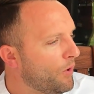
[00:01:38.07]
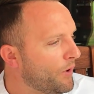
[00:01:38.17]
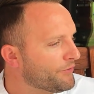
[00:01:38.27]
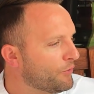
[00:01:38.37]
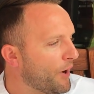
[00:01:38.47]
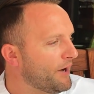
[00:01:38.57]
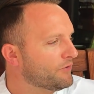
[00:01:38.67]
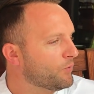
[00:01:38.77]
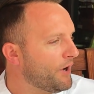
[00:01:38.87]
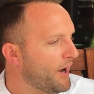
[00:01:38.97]
Well, what's great
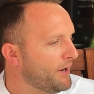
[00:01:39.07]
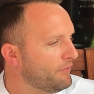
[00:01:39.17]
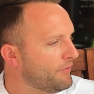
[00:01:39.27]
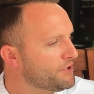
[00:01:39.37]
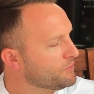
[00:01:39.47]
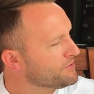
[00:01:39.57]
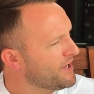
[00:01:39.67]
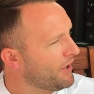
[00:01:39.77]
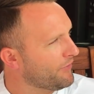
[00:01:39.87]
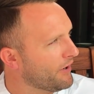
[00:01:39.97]
is we're not
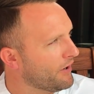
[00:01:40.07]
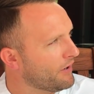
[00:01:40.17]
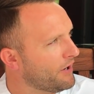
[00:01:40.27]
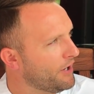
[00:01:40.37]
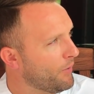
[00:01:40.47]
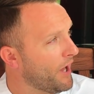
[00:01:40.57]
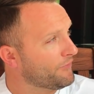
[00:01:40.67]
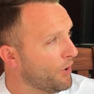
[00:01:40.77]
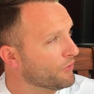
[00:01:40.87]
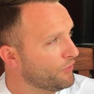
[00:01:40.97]
individuals out there. You know, when
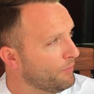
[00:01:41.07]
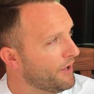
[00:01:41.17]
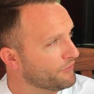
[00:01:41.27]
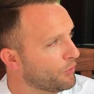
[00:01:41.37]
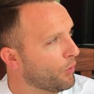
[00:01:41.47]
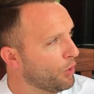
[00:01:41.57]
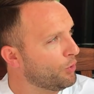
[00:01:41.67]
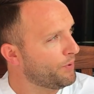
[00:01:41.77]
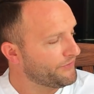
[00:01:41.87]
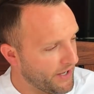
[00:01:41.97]
I talk to them as a
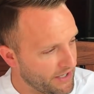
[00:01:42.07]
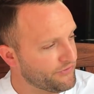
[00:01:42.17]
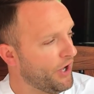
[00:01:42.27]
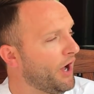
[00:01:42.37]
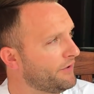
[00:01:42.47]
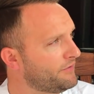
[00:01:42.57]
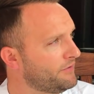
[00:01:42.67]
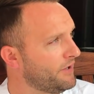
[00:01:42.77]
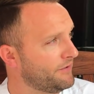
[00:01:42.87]
group, it's, hey, it's us.